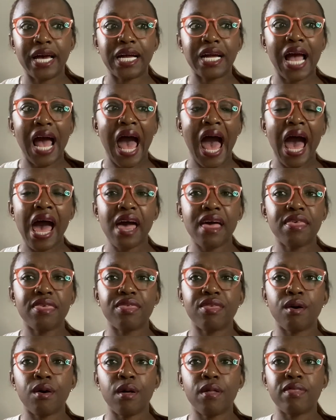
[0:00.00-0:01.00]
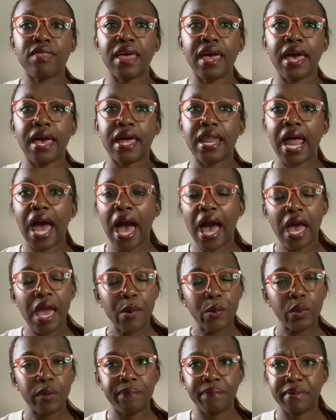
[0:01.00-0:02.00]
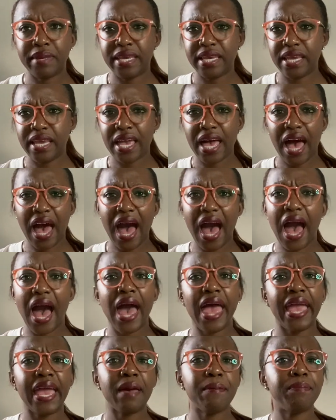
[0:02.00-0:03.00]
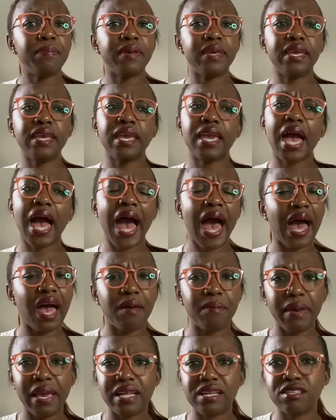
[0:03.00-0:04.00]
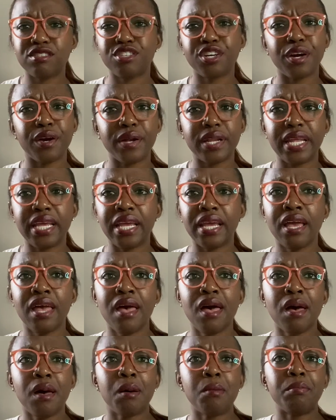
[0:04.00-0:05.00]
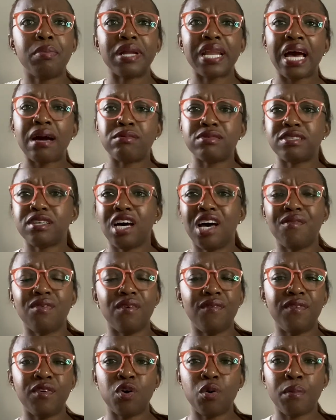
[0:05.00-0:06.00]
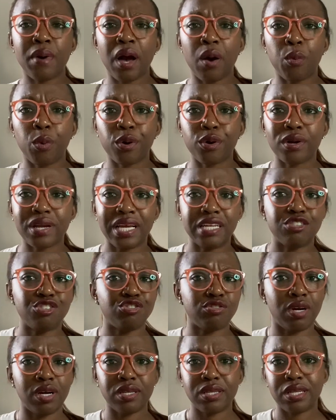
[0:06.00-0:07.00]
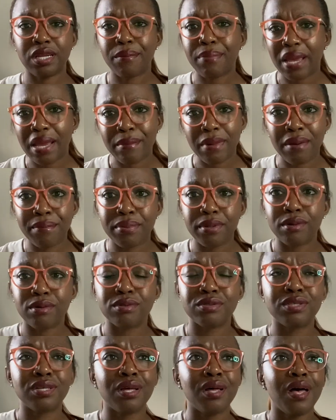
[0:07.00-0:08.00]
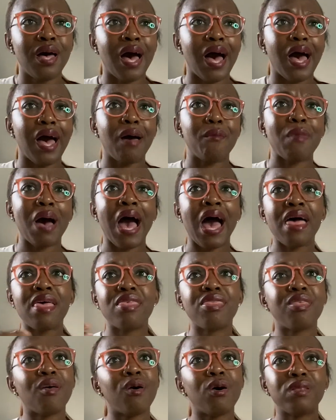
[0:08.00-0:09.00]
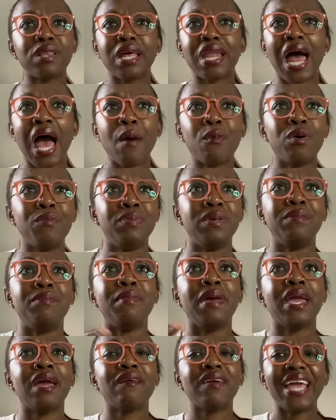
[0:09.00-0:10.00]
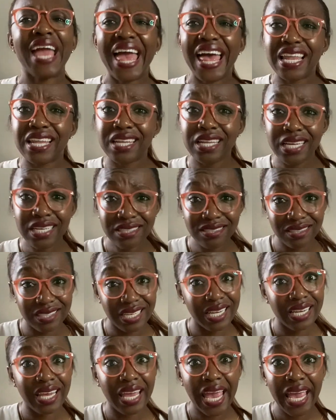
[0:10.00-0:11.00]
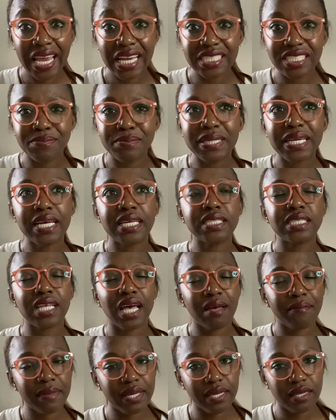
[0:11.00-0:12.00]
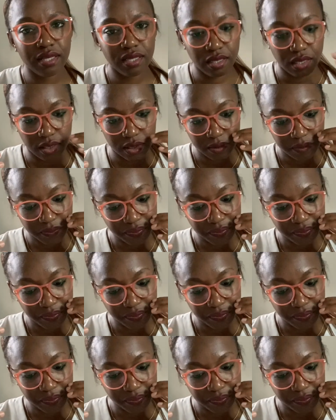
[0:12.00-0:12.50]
I thought that I would be a happy, high-paid attorney, but I was unfulfilled by work and struggling to pay my bills. I thought that I would be married, at least engaged, because, look,